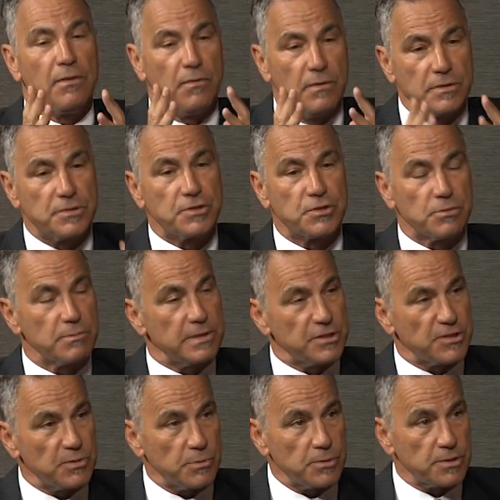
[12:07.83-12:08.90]
this is your
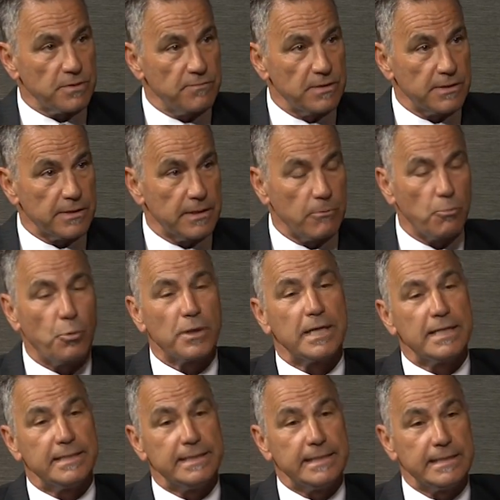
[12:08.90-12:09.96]
resource to figure out what
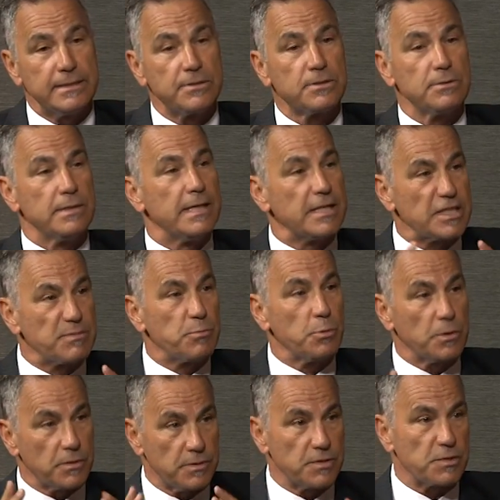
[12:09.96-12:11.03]
I need to
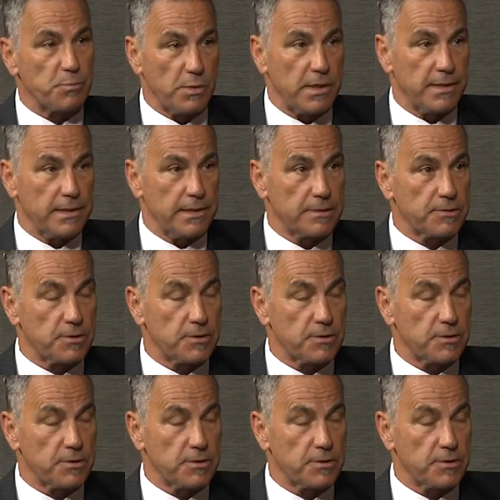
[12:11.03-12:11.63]
export this product.